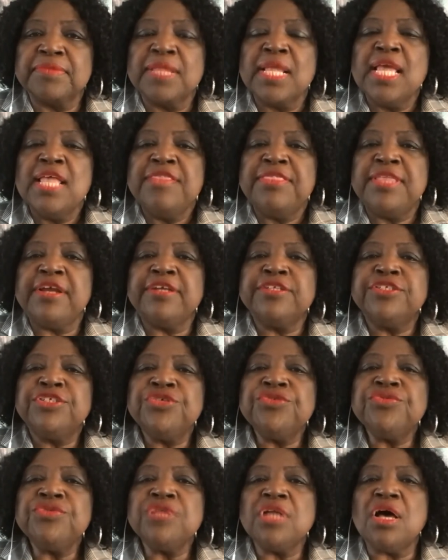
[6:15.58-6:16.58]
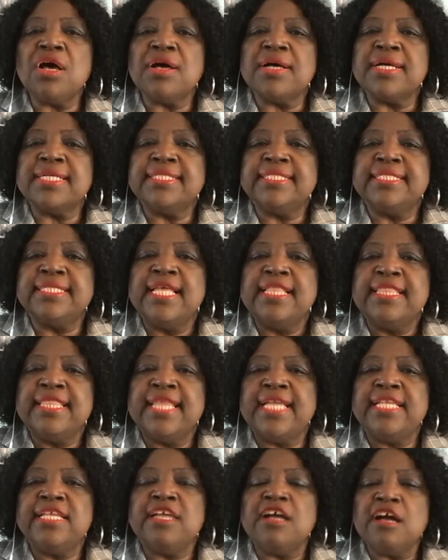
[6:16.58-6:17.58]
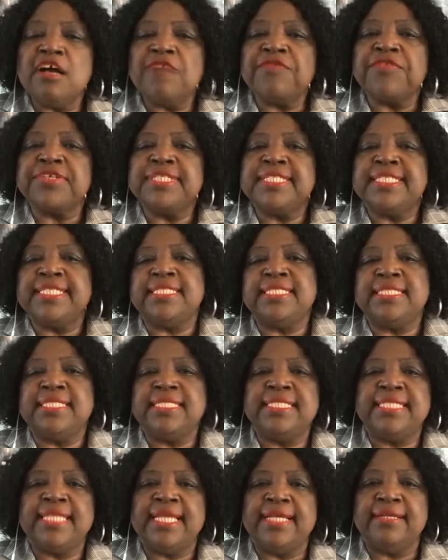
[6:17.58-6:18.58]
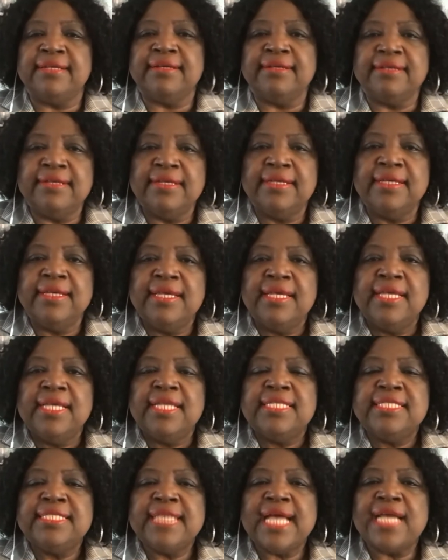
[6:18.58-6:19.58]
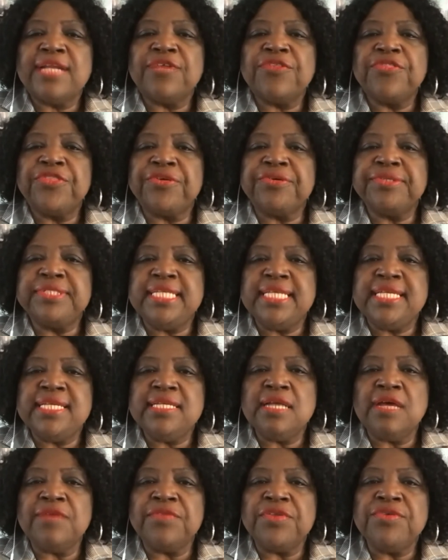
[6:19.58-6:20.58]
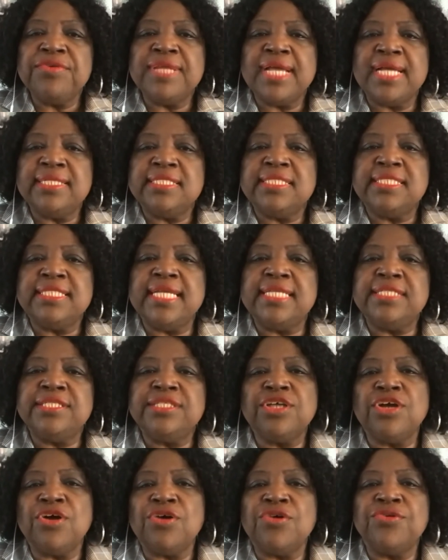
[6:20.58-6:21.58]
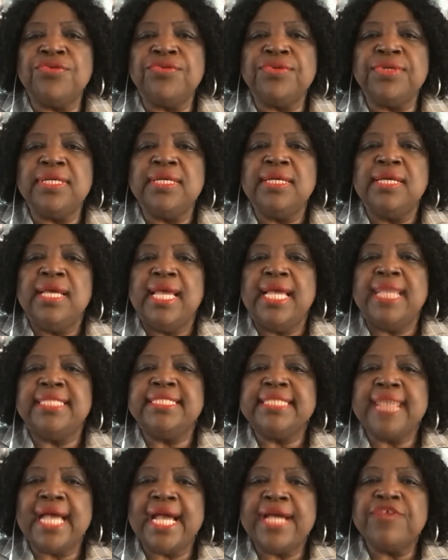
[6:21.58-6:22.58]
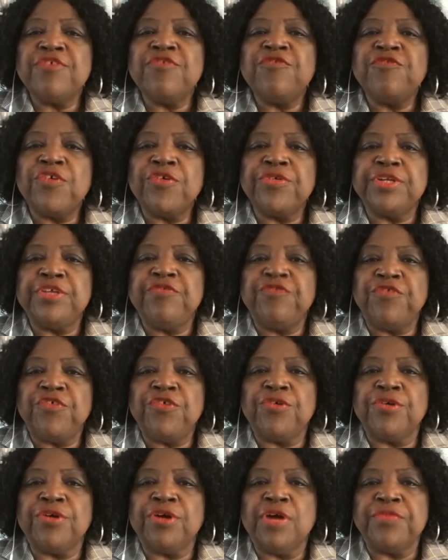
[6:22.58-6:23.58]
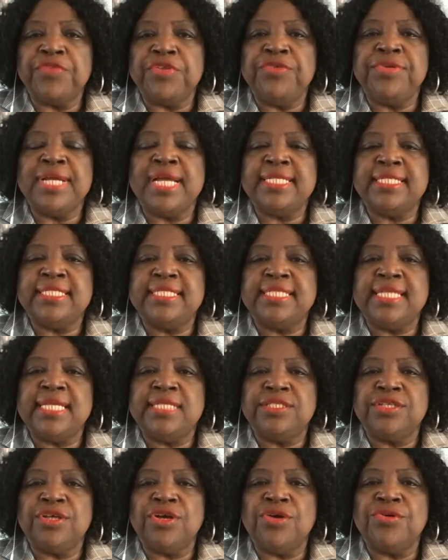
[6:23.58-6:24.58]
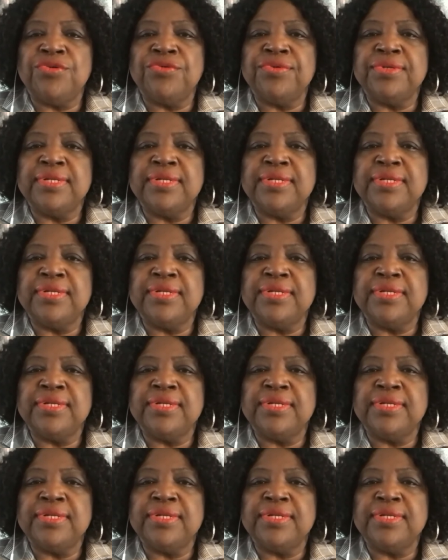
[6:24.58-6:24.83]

There are two laws that cover census data. Title 13 of the United States Code and Title 44 of the United States Code.